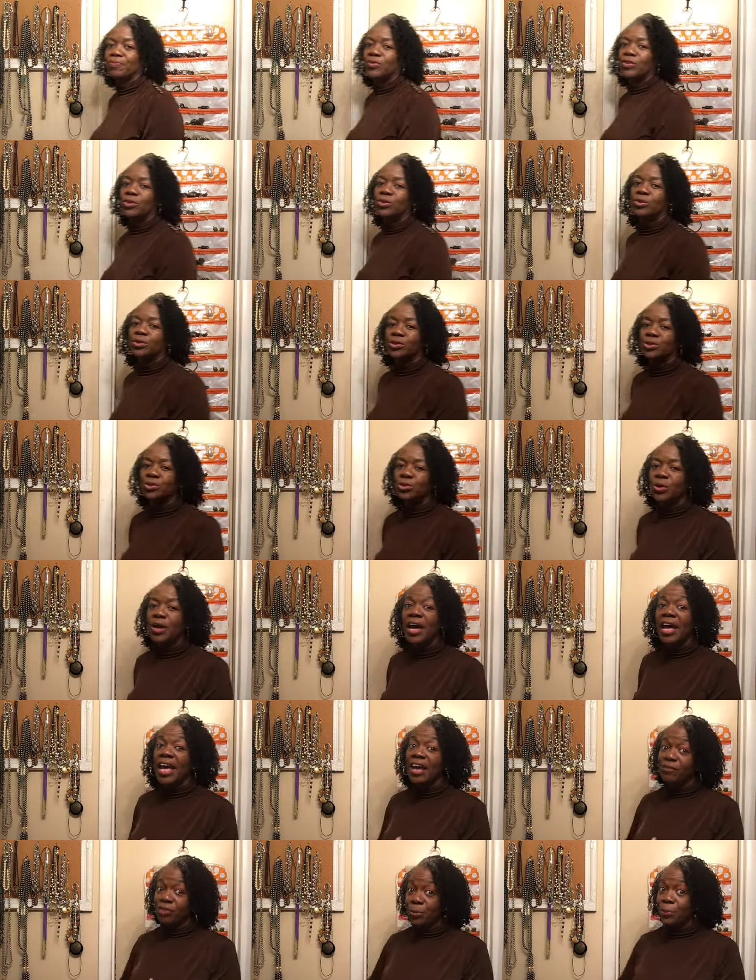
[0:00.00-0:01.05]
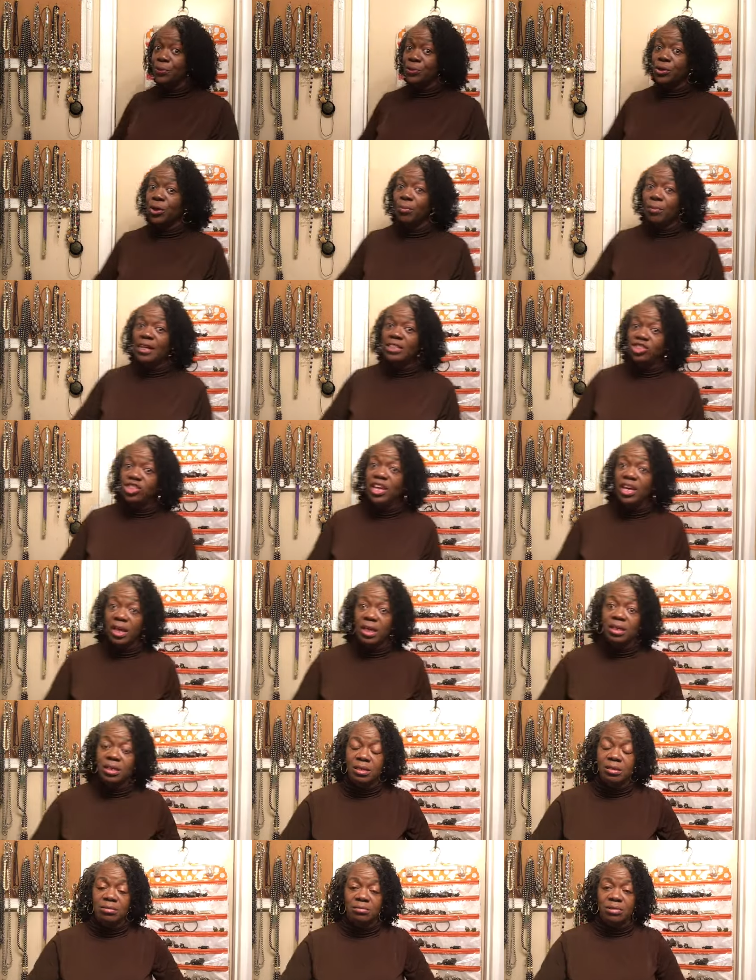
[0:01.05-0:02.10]
Because you know I have to put on my
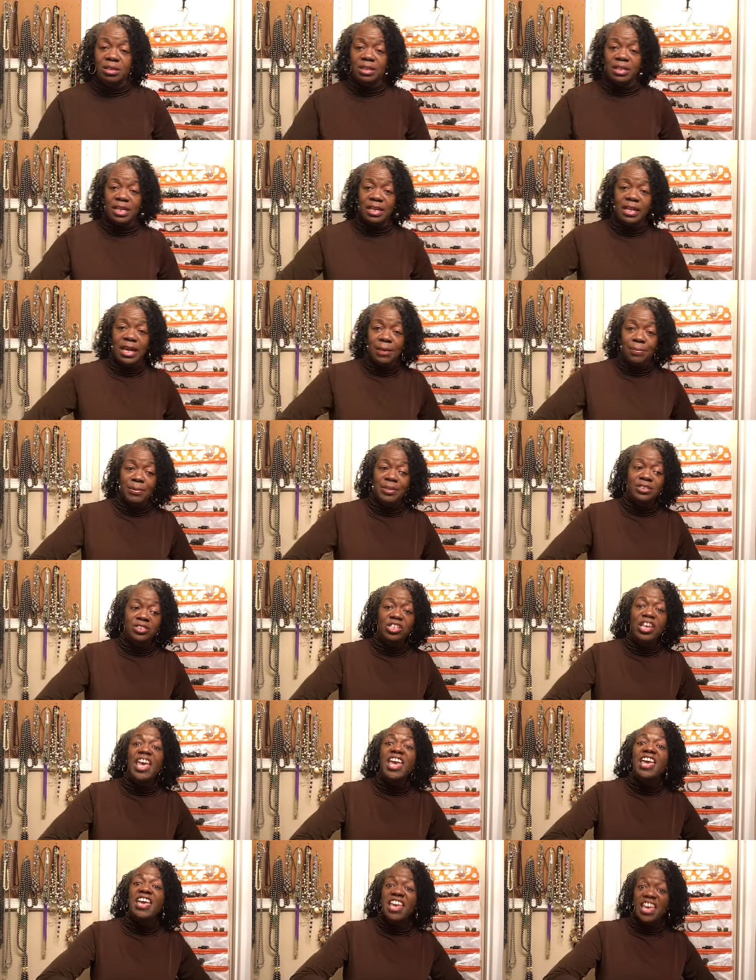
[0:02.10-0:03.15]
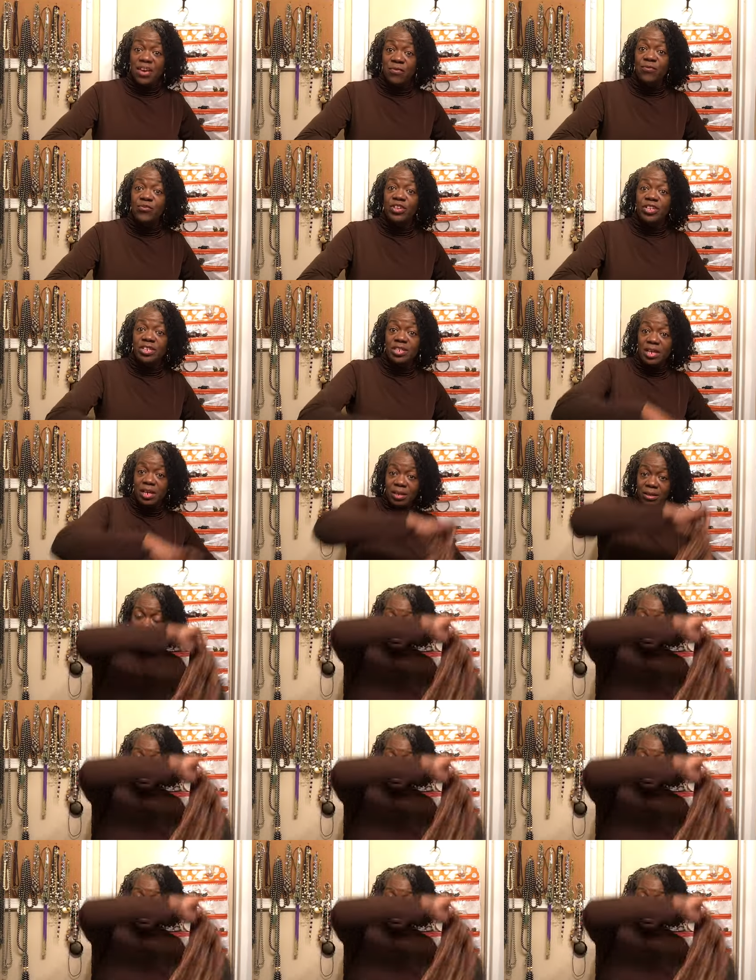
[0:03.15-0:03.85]
jacket. That happens every day.